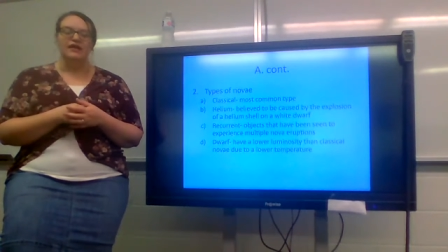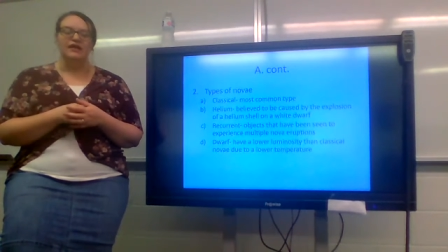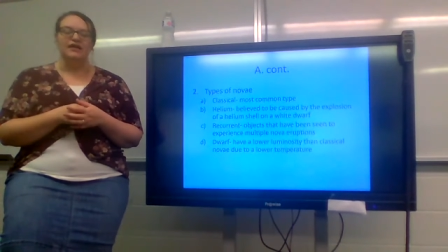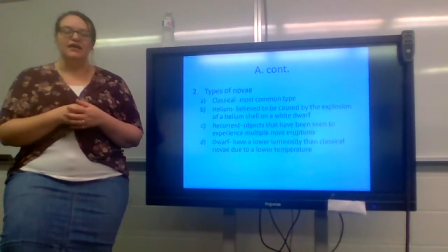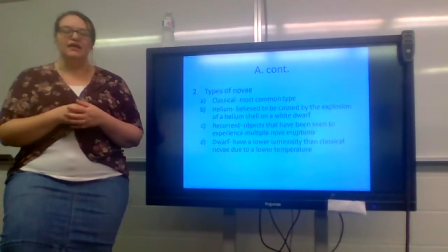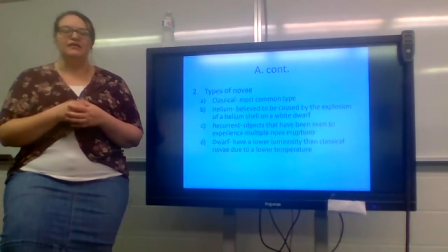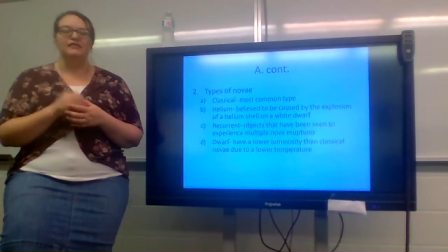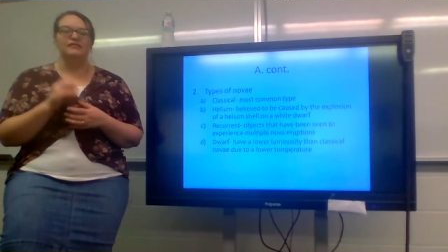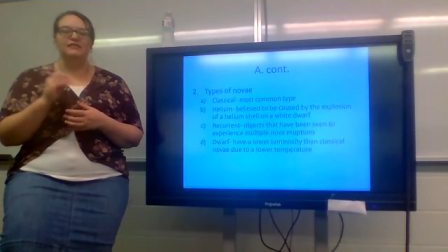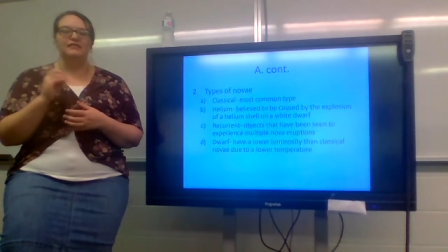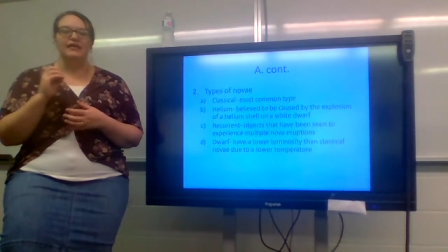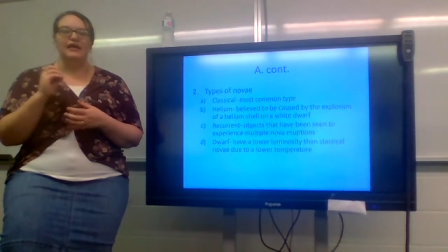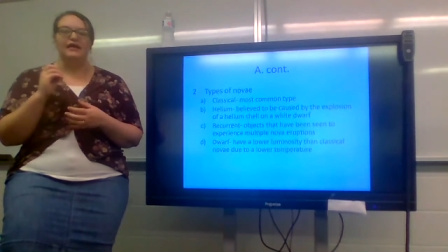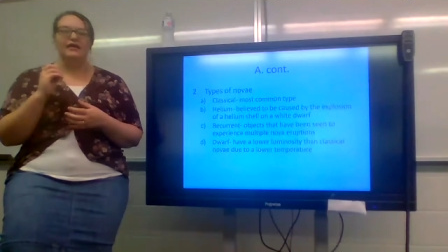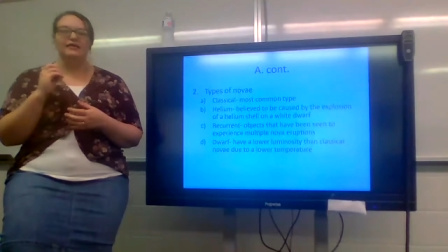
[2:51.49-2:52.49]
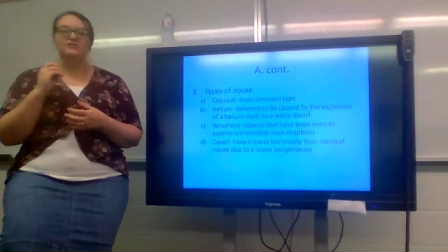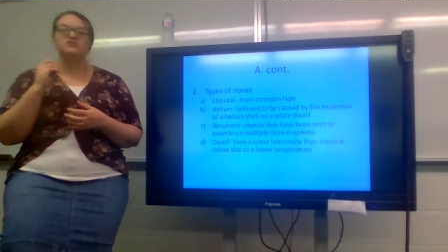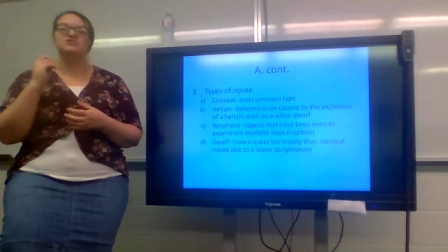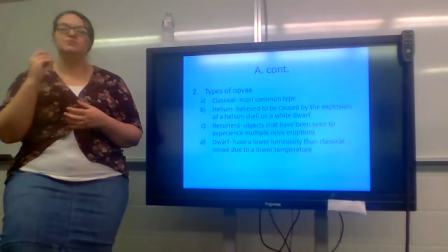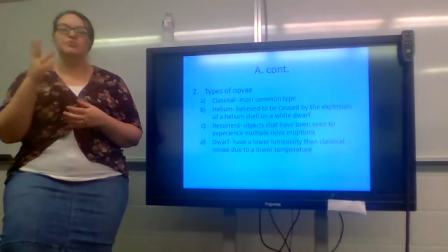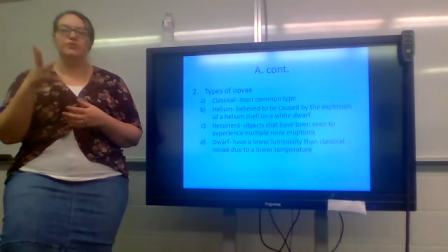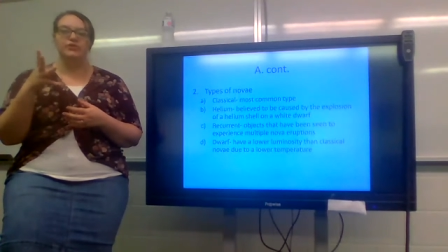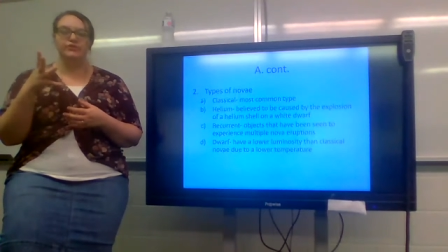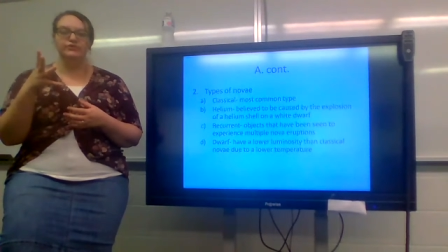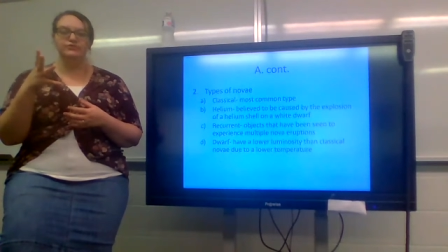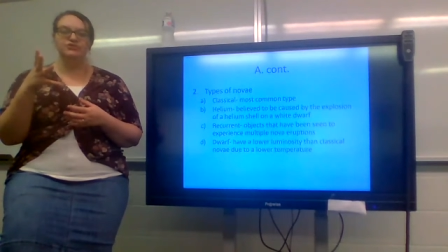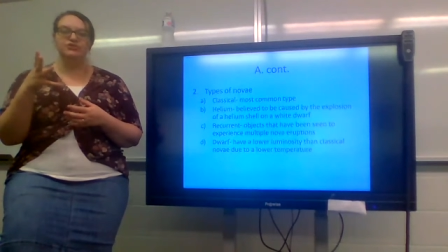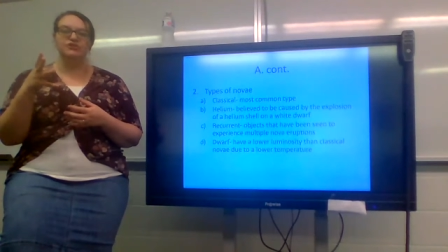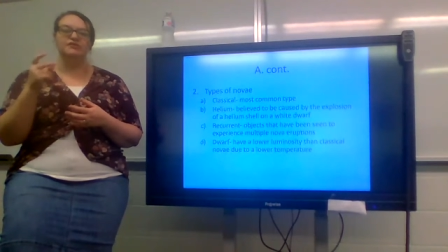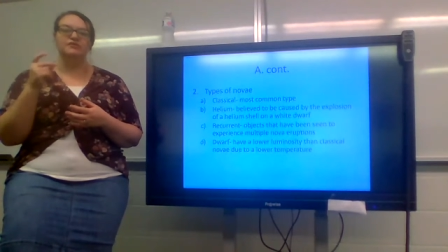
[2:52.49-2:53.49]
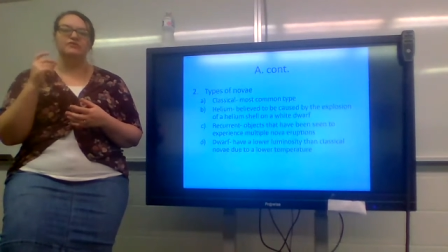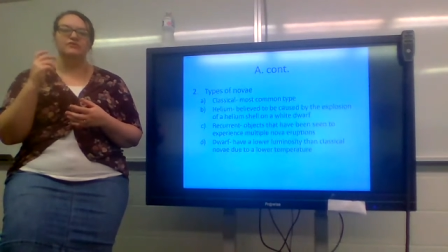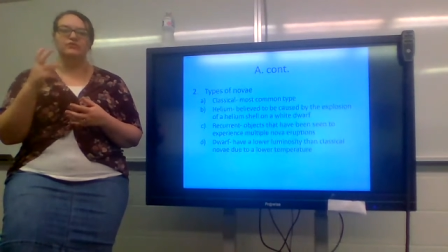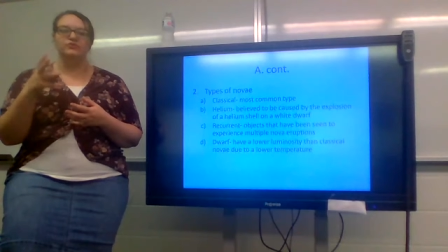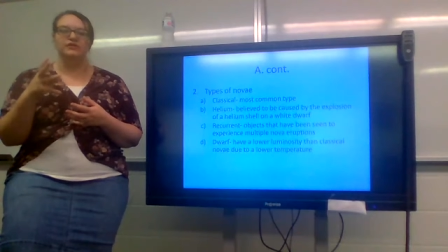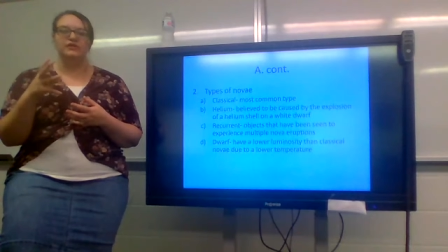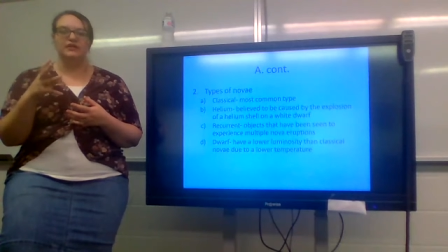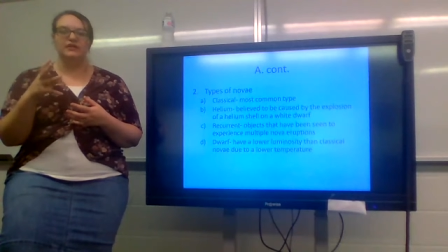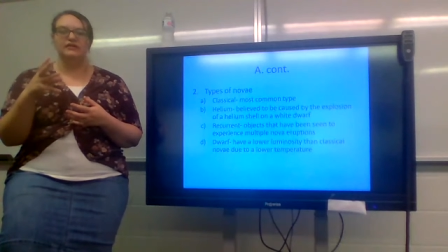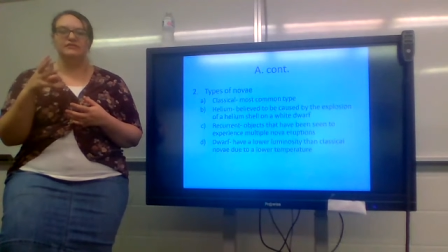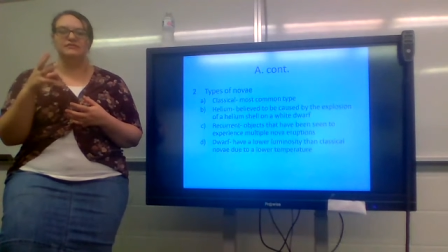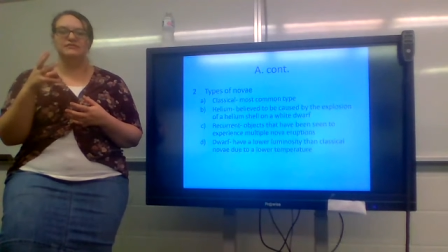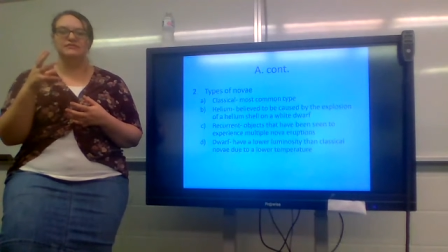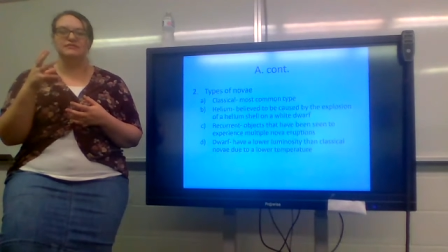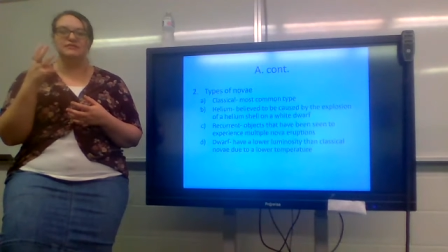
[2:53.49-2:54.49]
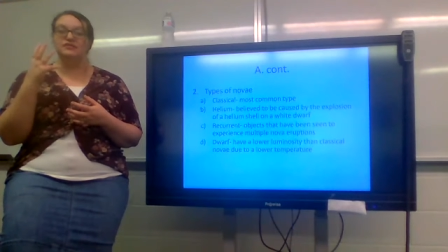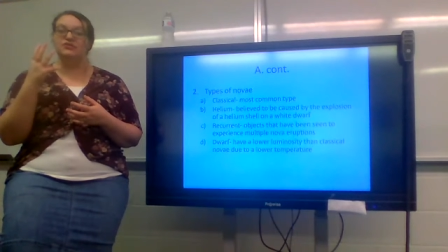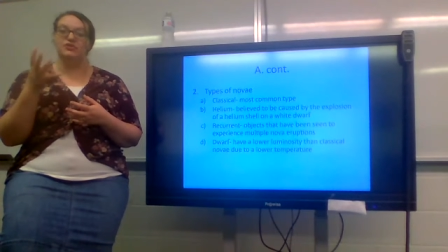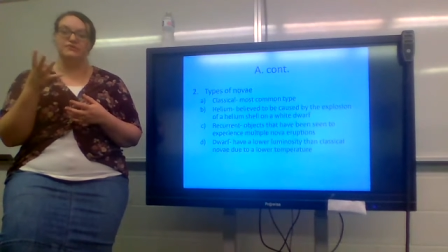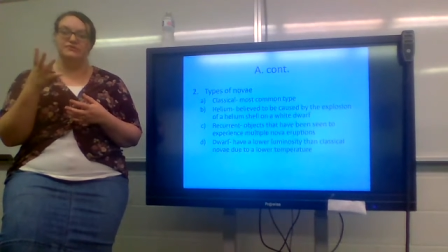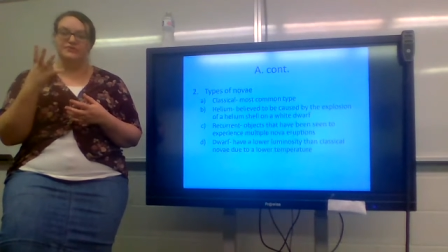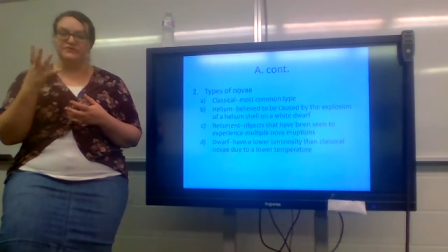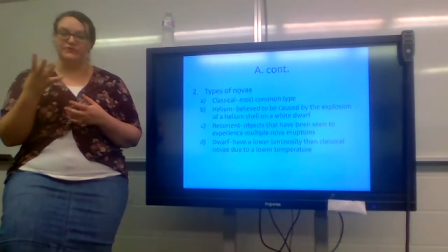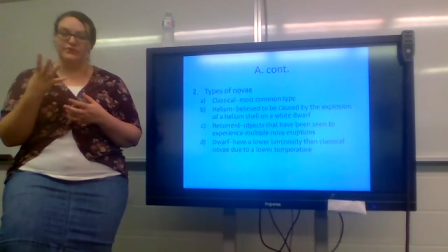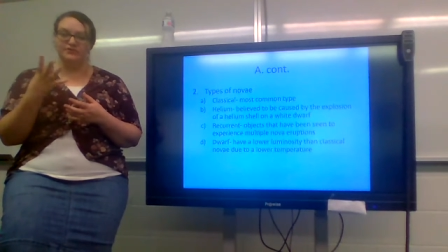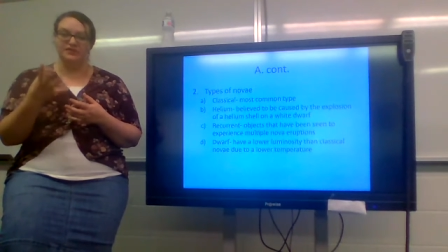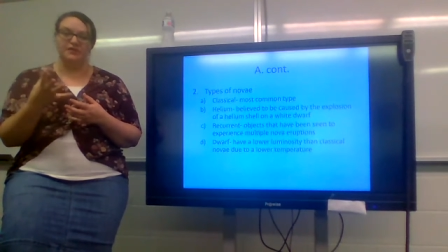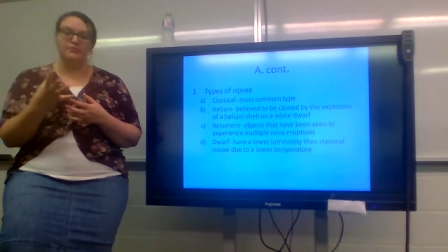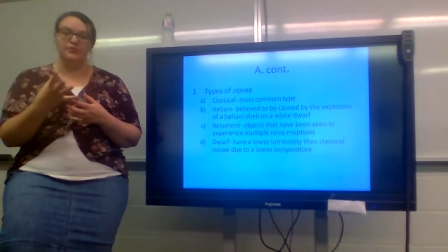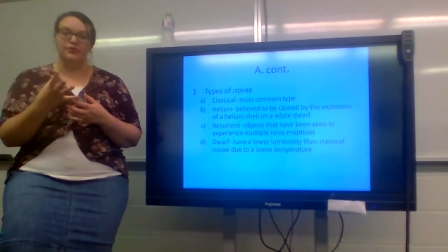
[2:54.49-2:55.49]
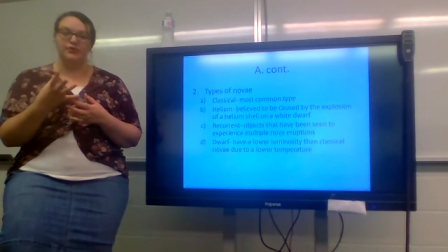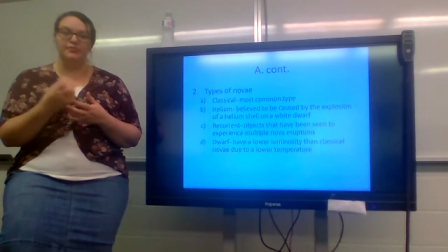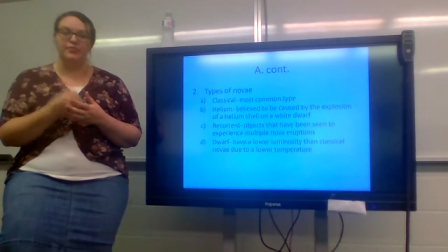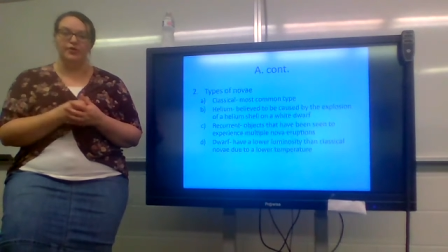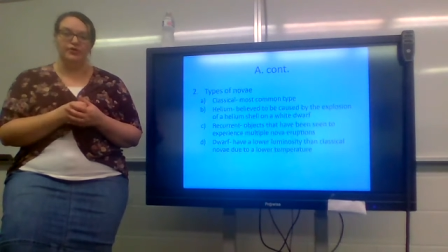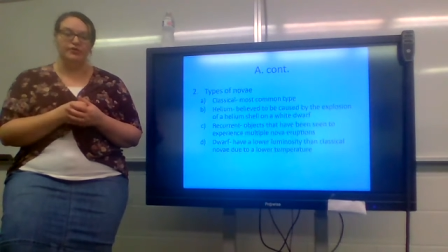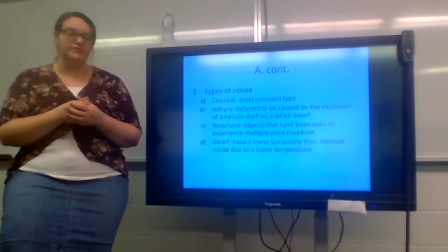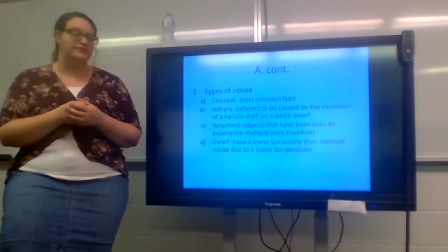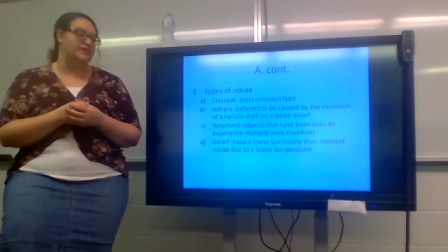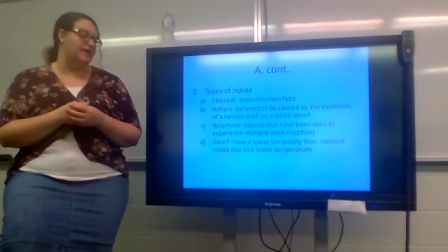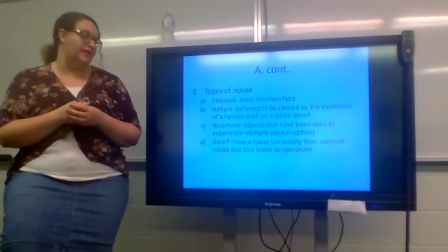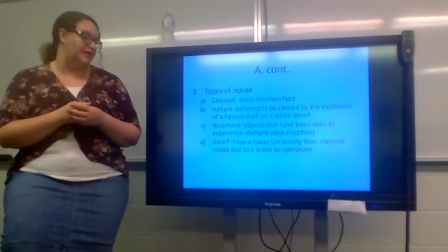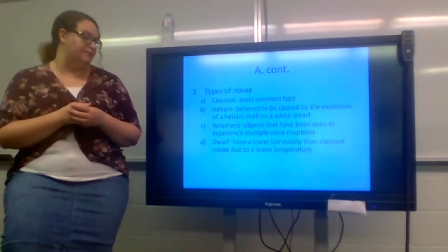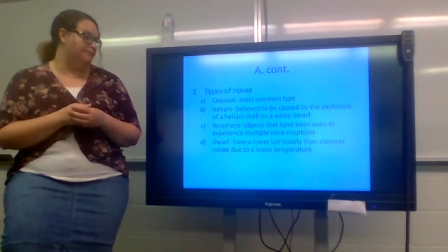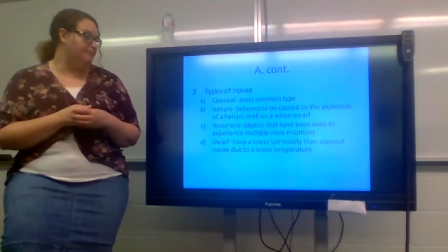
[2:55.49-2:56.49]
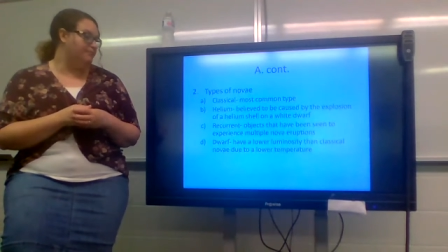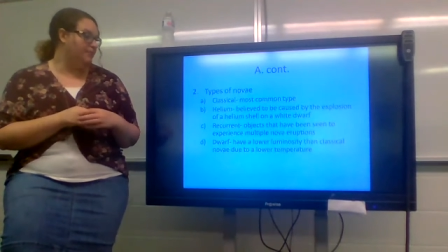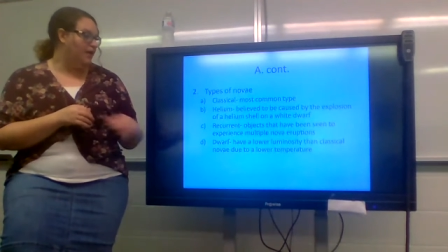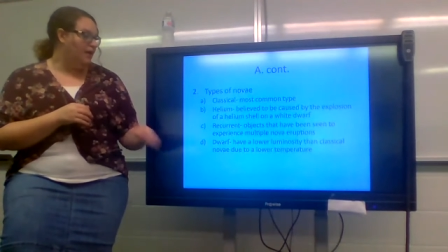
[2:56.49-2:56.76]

and that explosion creates the nova for a temporary part of time.